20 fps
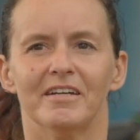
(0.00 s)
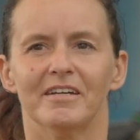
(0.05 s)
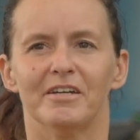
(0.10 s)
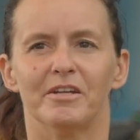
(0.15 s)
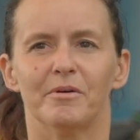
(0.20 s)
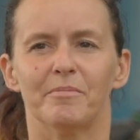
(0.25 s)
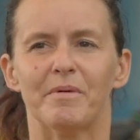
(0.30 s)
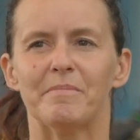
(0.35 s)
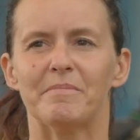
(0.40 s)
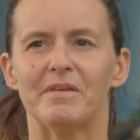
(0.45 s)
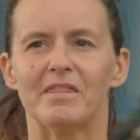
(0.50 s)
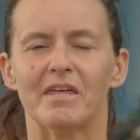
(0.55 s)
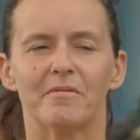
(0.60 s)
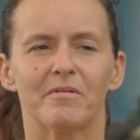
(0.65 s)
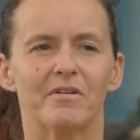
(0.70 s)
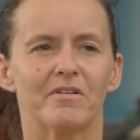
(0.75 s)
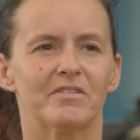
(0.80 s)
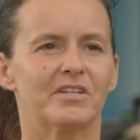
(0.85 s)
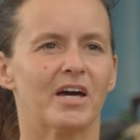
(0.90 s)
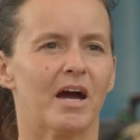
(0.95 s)
You know, maybe they
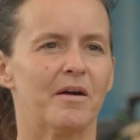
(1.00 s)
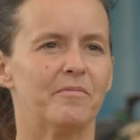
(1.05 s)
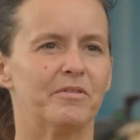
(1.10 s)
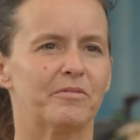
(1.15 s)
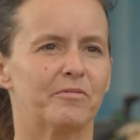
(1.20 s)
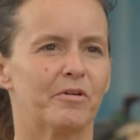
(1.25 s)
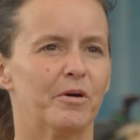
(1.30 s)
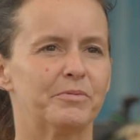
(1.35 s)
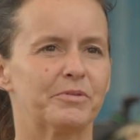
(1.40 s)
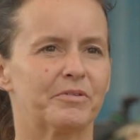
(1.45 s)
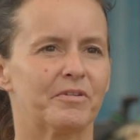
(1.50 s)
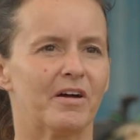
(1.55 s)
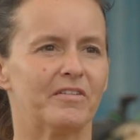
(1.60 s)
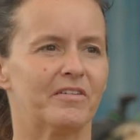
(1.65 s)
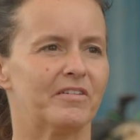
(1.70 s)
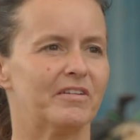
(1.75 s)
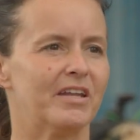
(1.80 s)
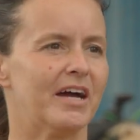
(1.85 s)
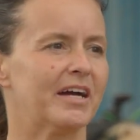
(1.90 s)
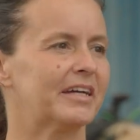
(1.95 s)
were tied with ropes around
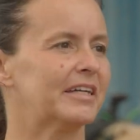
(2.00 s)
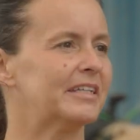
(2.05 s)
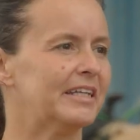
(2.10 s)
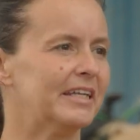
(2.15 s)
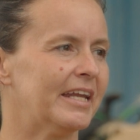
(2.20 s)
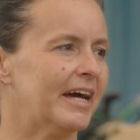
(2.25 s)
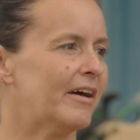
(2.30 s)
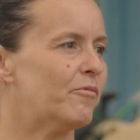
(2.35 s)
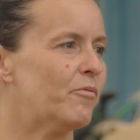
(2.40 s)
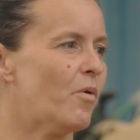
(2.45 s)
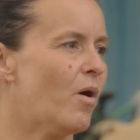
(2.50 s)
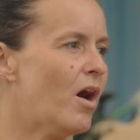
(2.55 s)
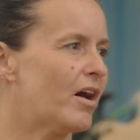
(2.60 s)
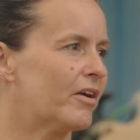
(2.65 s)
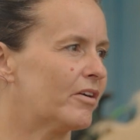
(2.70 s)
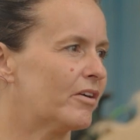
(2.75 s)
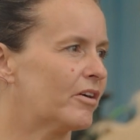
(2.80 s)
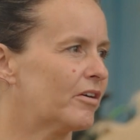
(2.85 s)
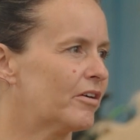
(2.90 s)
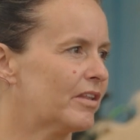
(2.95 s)
their neck and didn't have
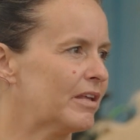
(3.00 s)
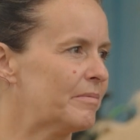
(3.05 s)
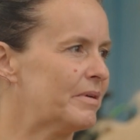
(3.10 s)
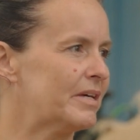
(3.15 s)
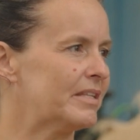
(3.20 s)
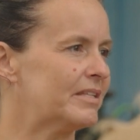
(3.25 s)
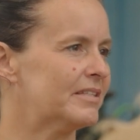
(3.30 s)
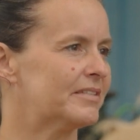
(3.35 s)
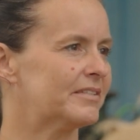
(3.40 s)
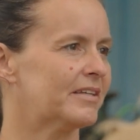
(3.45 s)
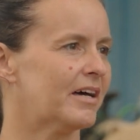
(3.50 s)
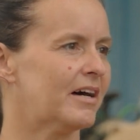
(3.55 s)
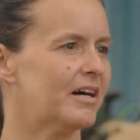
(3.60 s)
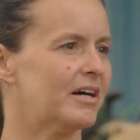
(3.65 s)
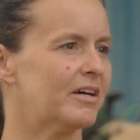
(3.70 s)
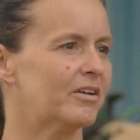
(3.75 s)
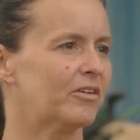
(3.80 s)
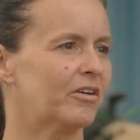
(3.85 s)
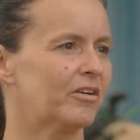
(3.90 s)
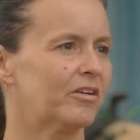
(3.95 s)
water, or they'd be in the
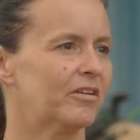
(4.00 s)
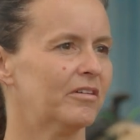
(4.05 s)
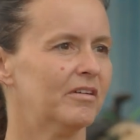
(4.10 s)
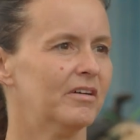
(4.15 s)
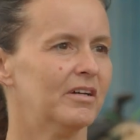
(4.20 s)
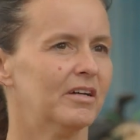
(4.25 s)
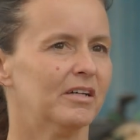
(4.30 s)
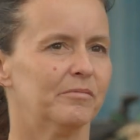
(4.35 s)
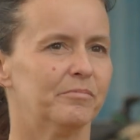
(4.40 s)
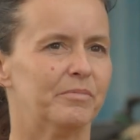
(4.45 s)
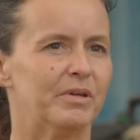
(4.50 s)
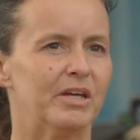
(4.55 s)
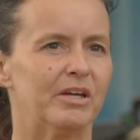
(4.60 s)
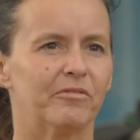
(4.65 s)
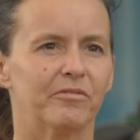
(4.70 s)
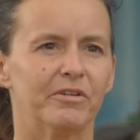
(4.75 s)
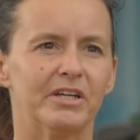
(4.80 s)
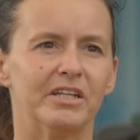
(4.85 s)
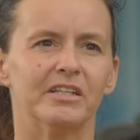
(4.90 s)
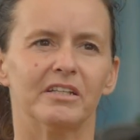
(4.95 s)
sun, or
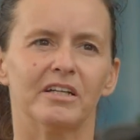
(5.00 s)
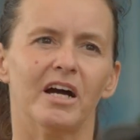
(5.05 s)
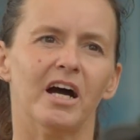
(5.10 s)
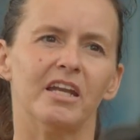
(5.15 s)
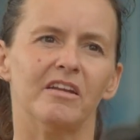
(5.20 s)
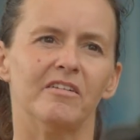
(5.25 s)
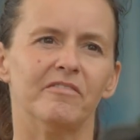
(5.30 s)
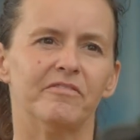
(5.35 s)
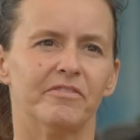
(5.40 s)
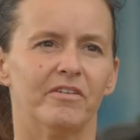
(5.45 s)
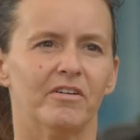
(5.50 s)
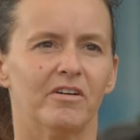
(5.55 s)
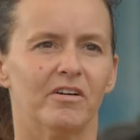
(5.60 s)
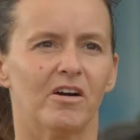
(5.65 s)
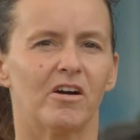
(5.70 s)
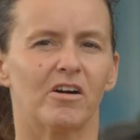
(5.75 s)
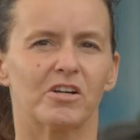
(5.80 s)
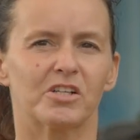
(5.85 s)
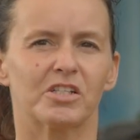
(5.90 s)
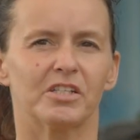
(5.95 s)
being ridden kind of
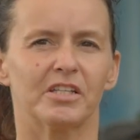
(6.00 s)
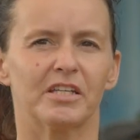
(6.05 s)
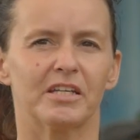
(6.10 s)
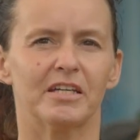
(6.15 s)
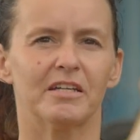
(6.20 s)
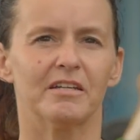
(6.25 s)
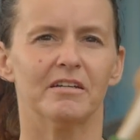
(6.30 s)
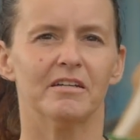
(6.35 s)
harshly.